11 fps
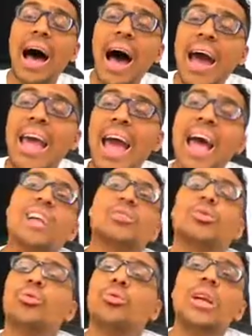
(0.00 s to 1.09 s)
I had
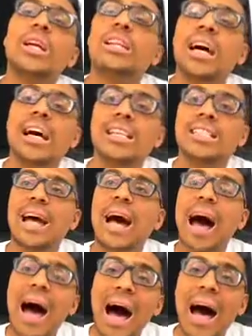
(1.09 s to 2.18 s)
to realize
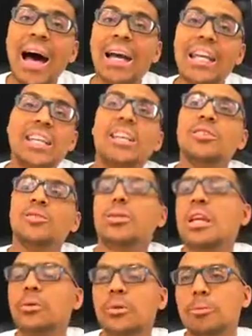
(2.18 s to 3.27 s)
that I needed to
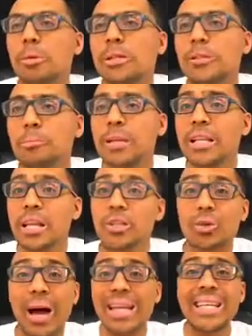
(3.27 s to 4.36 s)
take responsibility.
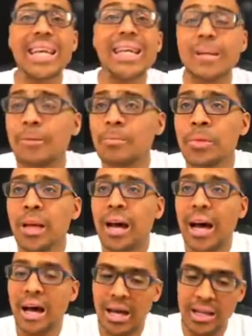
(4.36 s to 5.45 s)
So I did.
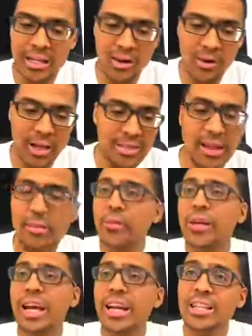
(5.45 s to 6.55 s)
I'll never
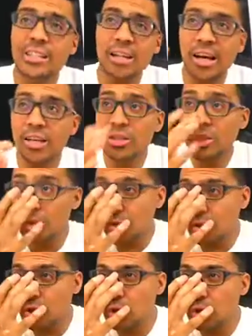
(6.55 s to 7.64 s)
forget it.
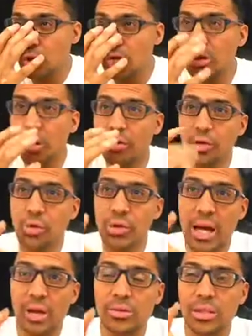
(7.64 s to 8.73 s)
June of
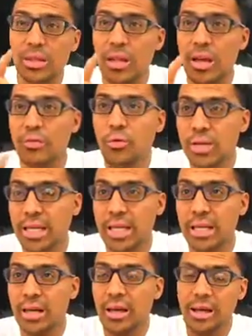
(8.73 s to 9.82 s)

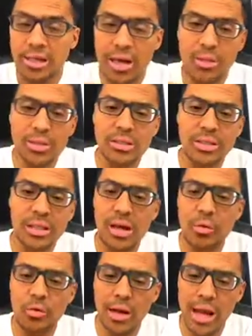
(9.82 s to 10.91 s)
2014. That was the
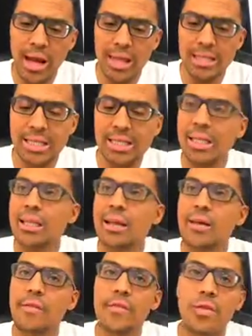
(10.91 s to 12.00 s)
time when I actually sat
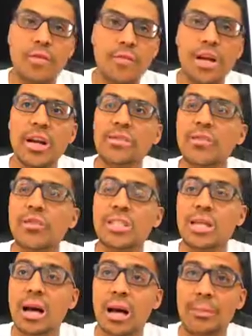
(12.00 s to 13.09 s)
down and for the very
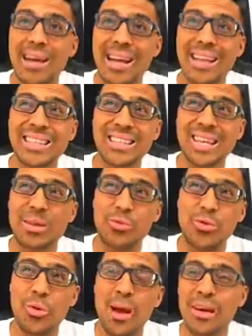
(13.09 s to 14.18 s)
first time, and at the time
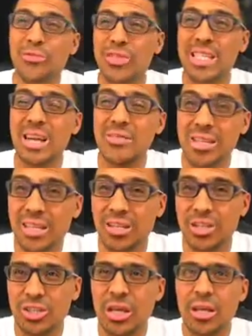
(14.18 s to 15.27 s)
we were married for 7
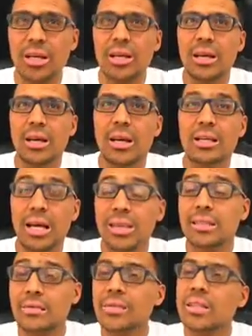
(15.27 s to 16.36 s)
years.
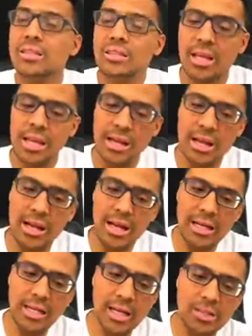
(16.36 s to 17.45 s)
7 years. And
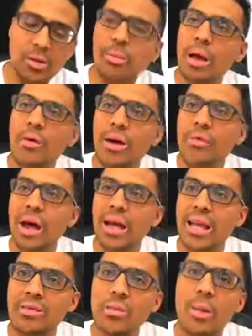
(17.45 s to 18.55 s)
I told my wife, I
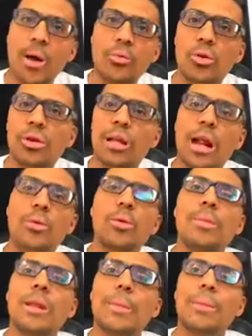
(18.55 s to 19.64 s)
give you my word that I
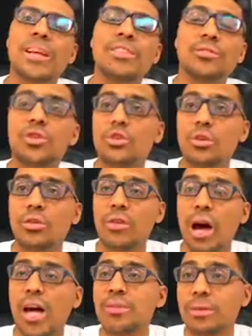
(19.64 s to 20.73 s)
will be the best version of
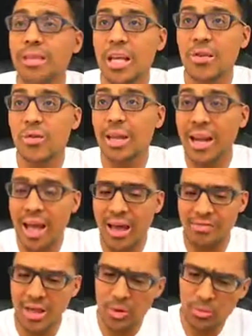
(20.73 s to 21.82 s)
a husband that you can
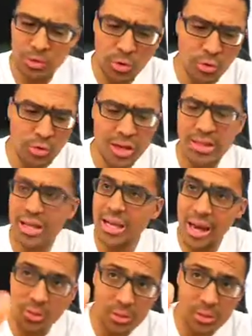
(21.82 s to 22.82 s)
have, that I will do the right thing and I